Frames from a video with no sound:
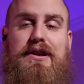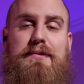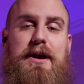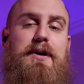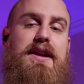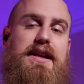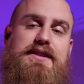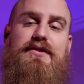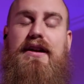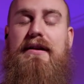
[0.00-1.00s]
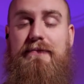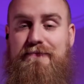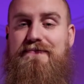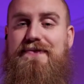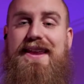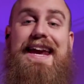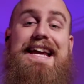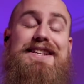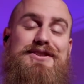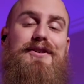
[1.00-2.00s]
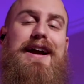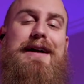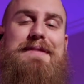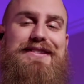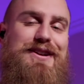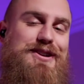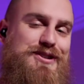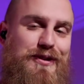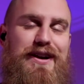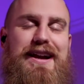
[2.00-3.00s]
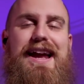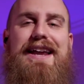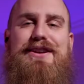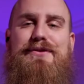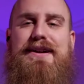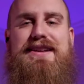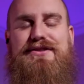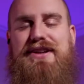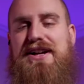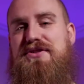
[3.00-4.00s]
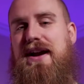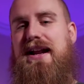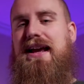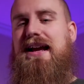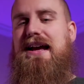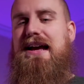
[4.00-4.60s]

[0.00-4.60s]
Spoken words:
going to be up on Instagram in their story at uxl.training.